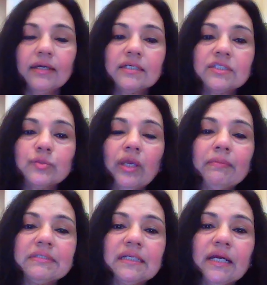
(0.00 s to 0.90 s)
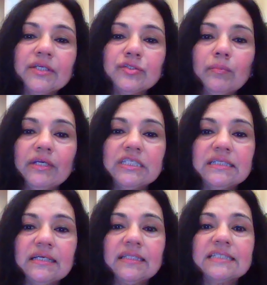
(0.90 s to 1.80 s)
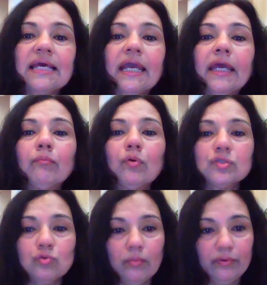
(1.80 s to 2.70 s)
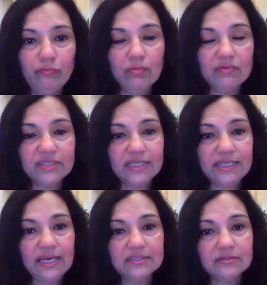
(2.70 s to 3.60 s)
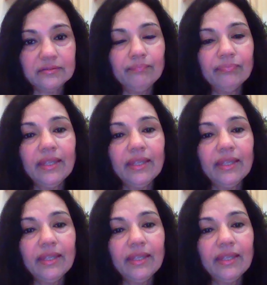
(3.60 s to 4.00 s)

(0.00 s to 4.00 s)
Squamous cell carcinoma is the second most common form of skin cancer